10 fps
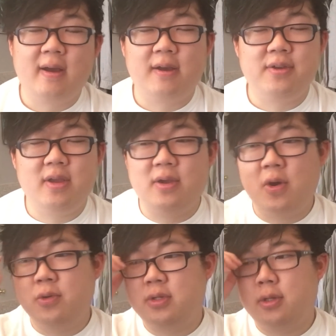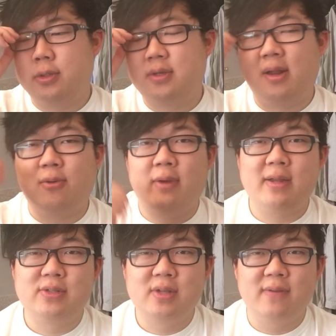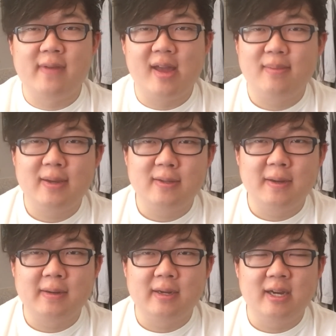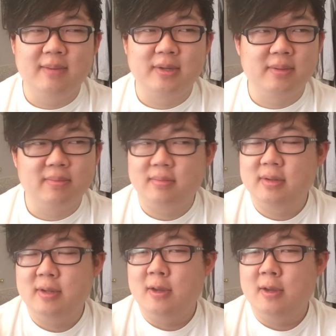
Uh, you can go to their site at rightstufanime.com and